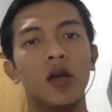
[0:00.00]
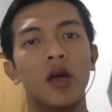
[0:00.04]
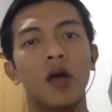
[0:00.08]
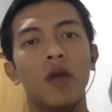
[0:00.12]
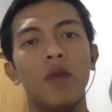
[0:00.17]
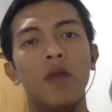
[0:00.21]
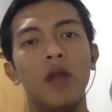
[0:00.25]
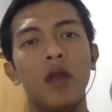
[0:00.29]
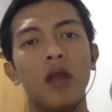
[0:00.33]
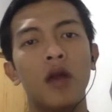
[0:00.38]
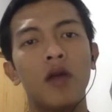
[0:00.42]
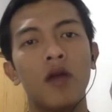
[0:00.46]

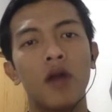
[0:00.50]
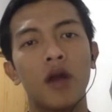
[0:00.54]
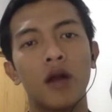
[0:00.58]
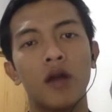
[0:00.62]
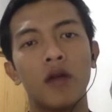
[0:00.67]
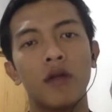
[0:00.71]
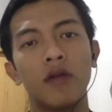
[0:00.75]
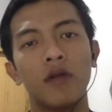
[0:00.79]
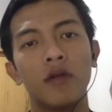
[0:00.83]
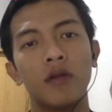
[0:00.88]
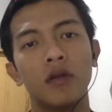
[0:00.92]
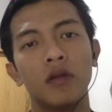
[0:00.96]
Below
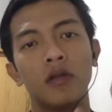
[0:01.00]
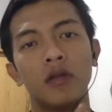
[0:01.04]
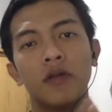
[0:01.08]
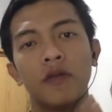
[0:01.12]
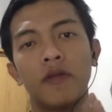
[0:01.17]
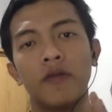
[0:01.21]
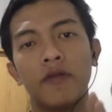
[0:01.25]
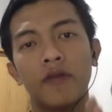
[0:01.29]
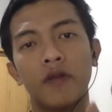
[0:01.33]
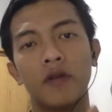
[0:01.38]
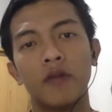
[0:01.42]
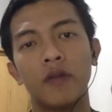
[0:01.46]
are the
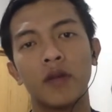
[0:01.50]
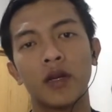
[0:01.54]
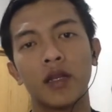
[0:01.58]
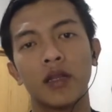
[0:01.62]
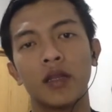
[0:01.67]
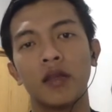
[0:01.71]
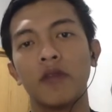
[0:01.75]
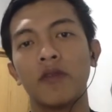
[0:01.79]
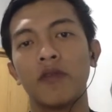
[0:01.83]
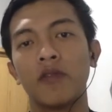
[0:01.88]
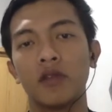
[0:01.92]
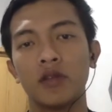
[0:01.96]
4
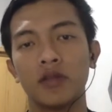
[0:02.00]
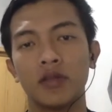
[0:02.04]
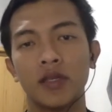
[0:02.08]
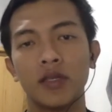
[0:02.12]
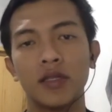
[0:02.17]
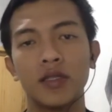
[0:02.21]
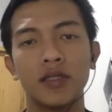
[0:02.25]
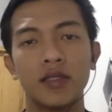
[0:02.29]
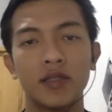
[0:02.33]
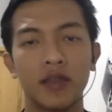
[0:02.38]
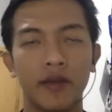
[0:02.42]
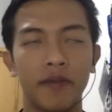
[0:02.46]
marketing
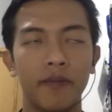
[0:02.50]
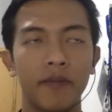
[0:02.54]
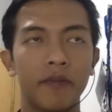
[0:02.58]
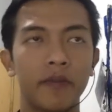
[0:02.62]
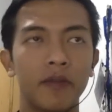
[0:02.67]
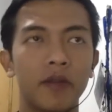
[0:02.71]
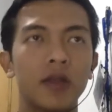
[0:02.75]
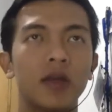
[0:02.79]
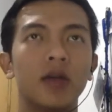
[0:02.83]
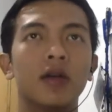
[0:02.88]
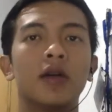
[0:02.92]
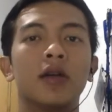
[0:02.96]
process steps
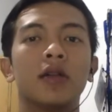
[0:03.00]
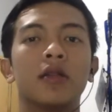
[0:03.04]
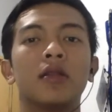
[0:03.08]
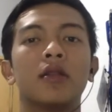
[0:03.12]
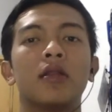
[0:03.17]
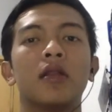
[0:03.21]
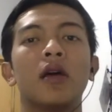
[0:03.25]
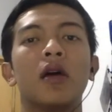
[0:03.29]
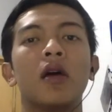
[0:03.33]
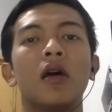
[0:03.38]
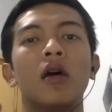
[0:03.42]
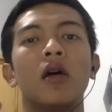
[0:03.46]
that
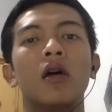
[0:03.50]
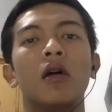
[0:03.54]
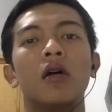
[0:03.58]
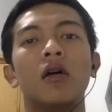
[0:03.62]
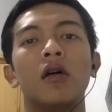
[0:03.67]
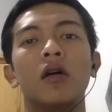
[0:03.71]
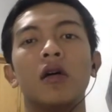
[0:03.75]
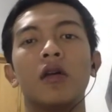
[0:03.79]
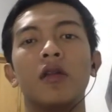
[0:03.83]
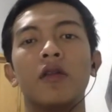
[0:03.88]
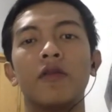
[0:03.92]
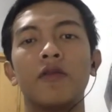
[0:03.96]

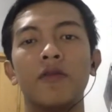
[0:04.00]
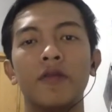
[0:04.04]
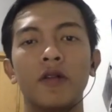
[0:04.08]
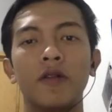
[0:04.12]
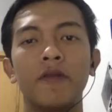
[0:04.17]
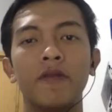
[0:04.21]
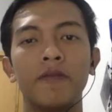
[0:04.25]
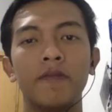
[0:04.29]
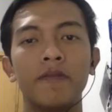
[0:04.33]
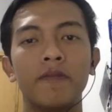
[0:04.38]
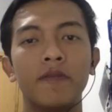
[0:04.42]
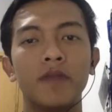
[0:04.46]

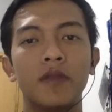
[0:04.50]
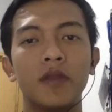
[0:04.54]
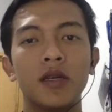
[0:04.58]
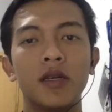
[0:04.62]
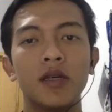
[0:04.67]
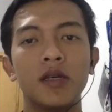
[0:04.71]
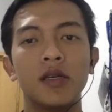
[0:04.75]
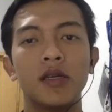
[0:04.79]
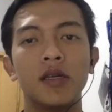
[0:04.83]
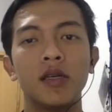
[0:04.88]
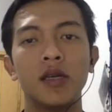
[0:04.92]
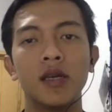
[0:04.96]
involve
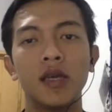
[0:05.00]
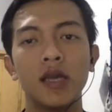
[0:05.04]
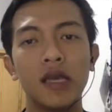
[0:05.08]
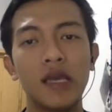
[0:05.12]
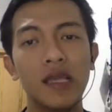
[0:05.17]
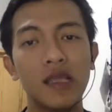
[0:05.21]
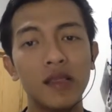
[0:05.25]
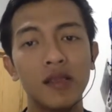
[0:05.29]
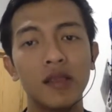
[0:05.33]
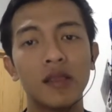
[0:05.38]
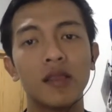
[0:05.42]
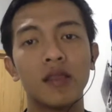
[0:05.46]

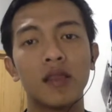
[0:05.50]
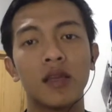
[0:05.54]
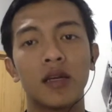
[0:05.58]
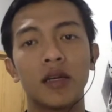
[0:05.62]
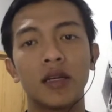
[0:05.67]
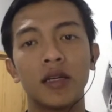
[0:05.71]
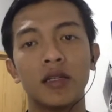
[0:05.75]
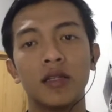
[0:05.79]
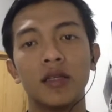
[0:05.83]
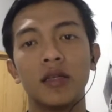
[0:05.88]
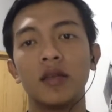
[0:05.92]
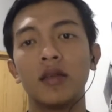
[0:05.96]
in
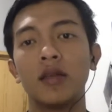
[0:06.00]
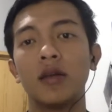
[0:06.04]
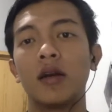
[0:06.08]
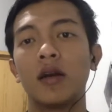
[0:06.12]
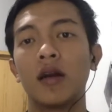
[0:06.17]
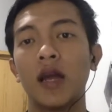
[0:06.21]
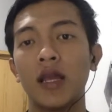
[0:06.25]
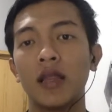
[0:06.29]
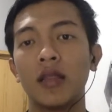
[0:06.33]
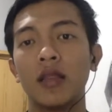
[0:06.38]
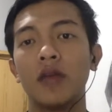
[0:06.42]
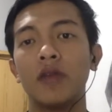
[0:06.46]
targeting the
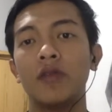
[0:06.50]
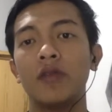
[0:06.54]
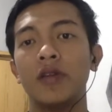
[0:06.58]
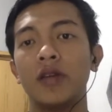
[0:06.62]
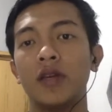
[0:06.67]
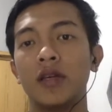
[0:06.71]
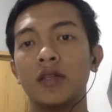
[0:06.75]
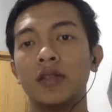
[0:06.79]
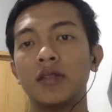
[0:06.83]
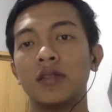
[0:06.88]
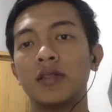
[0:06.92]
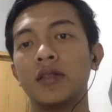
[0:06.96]
right
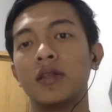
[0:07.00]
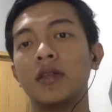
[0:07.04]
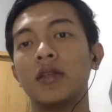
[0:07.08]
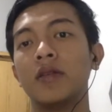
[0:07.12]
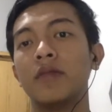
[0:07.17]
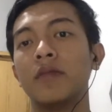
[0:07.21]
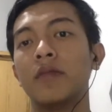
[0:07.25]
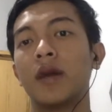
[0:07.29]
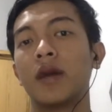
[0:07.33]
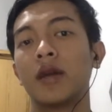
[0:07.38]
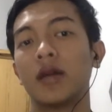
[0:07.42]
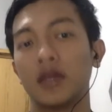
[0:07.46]
audience in the
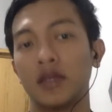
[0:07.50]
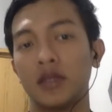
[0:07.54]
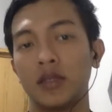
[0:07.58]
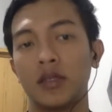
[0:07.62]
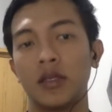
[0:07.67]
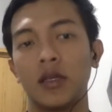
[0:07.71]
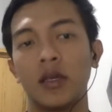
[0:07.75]
market.